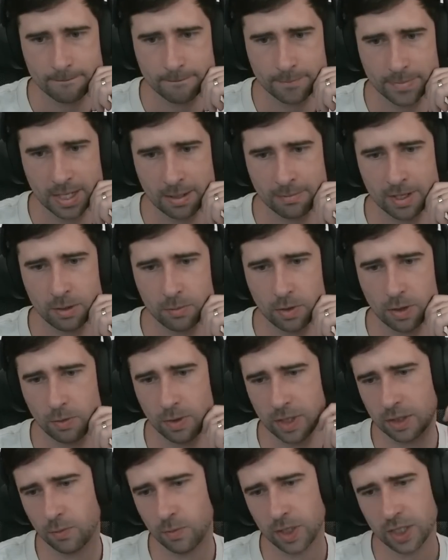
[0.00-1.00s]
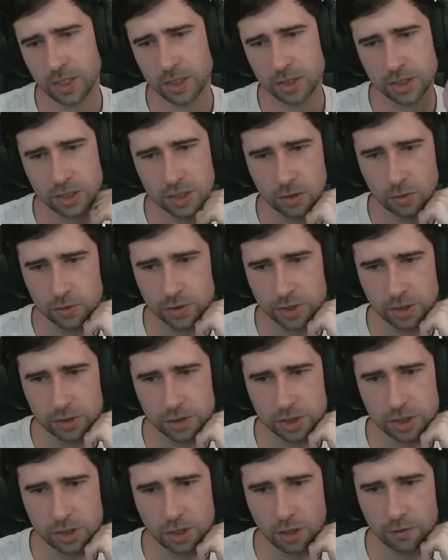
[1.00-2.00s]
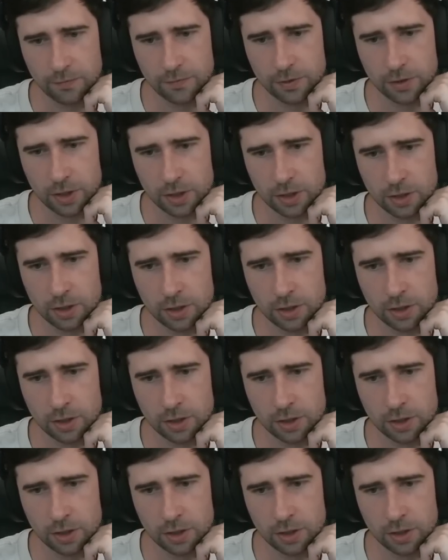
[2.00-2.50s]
I mean, we can just also just go for it,